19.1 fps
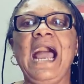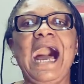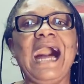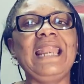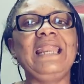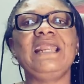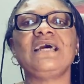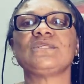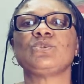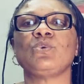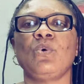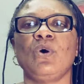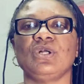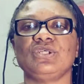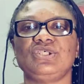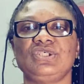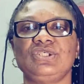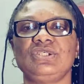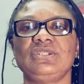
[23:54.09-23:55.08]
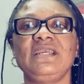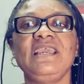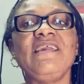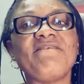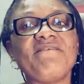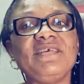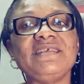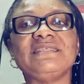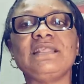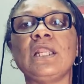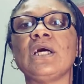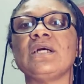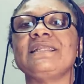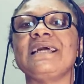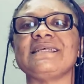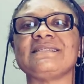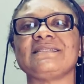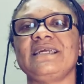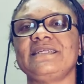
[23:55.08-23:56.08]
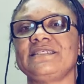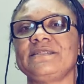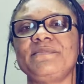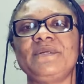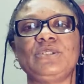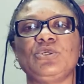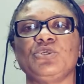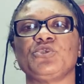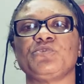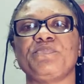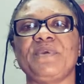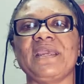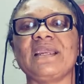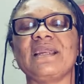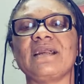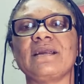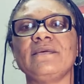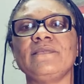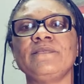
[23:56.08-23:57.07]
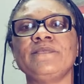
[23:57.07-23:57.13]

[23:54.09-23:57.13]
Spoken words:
And let's watch if it's the Lord that sent me to speak.